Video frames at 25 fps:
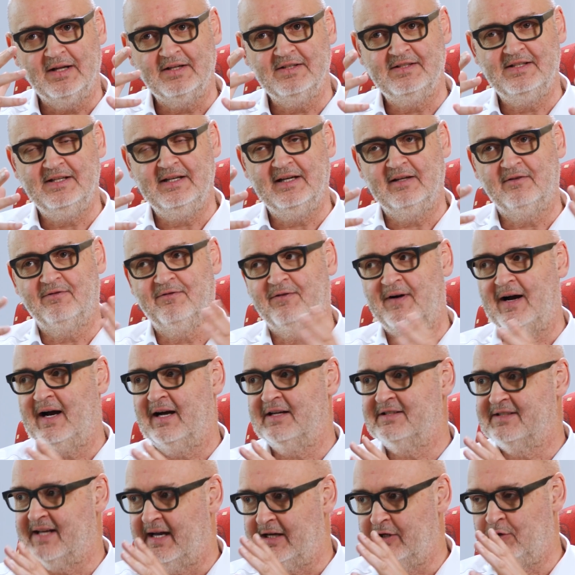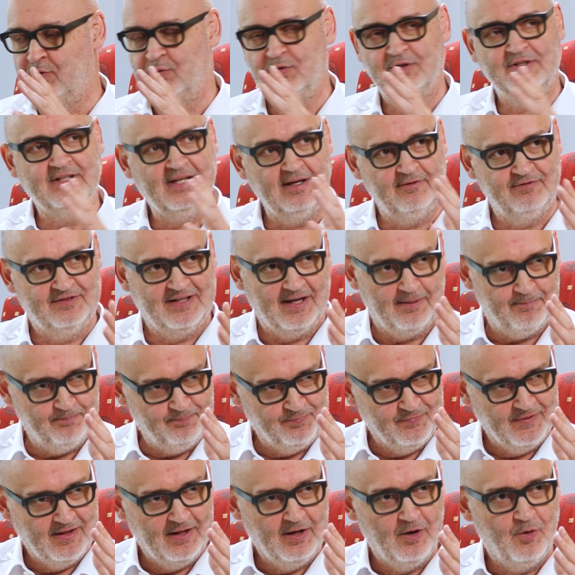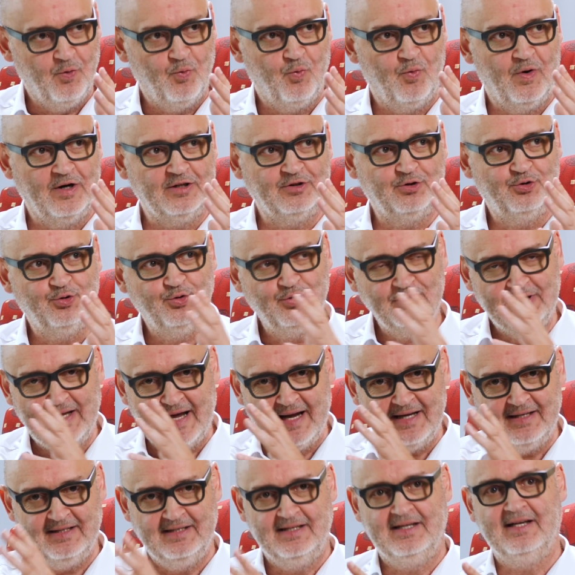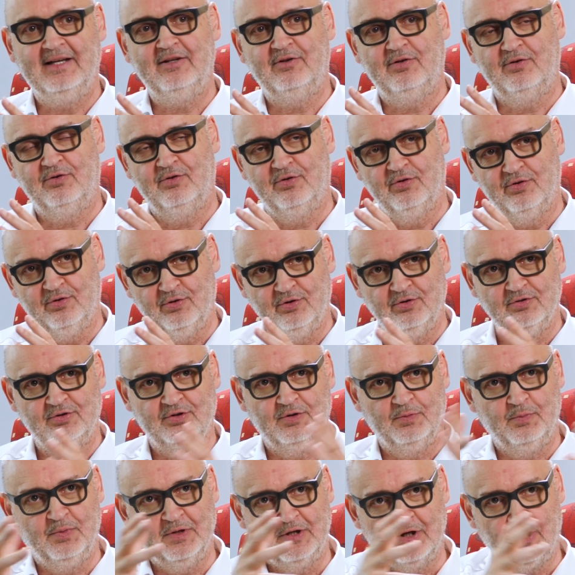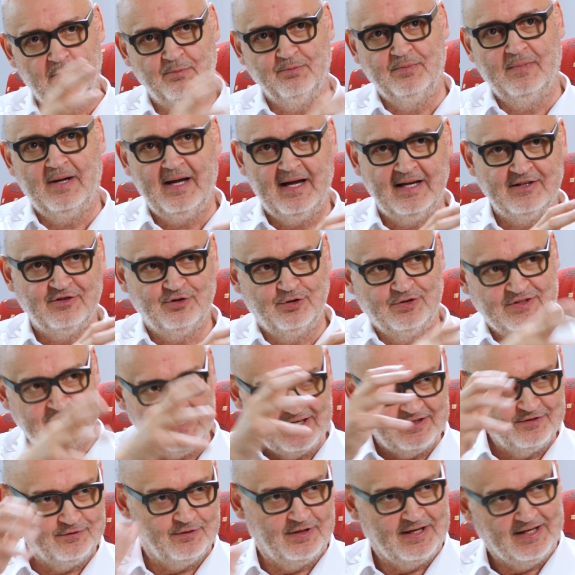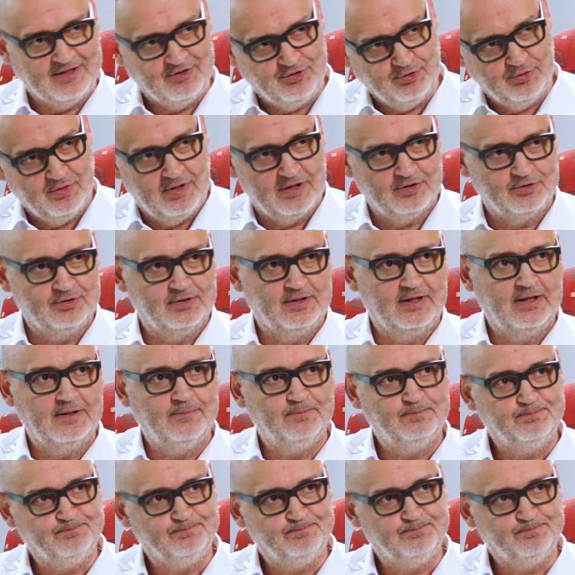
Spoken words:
is the advice that you would give them? What do they need to do to become as successful as you are today?